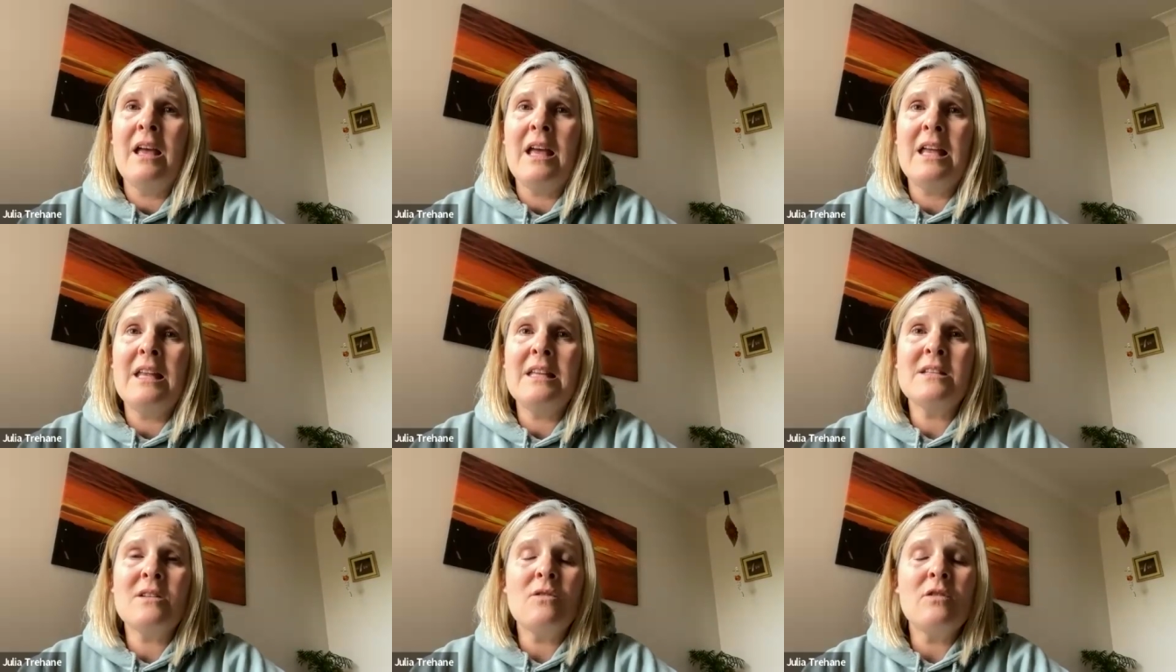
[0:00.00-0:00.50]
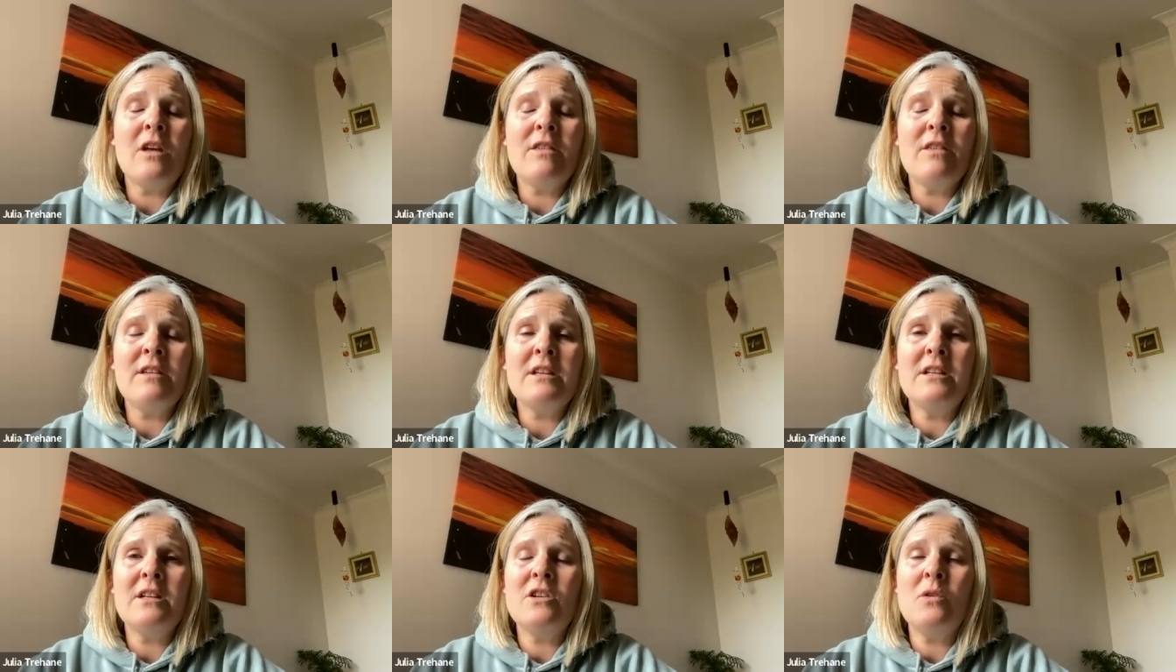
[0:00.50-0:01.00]
It's got nothing
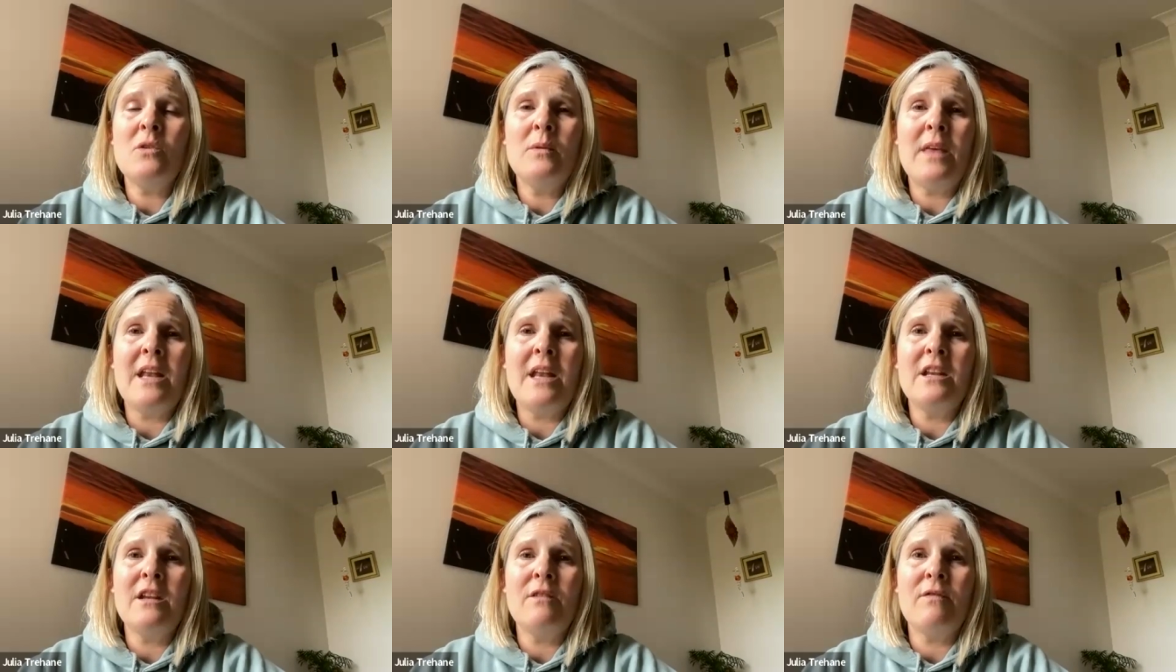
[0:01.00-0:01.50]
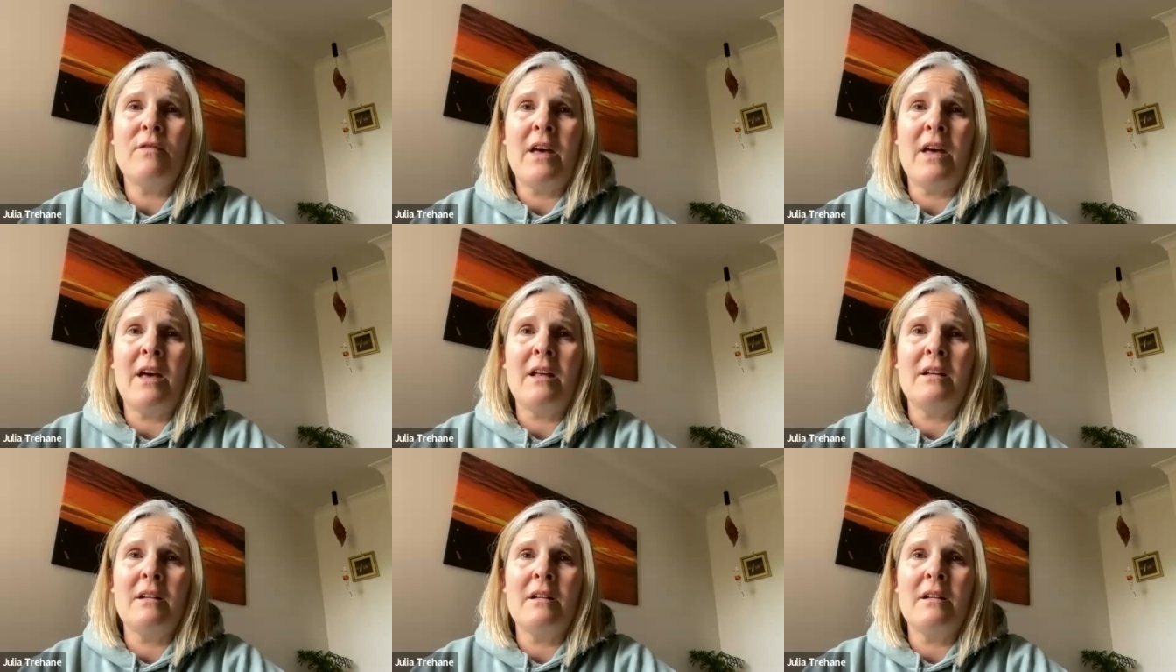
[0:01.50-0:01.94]
to do with any of that.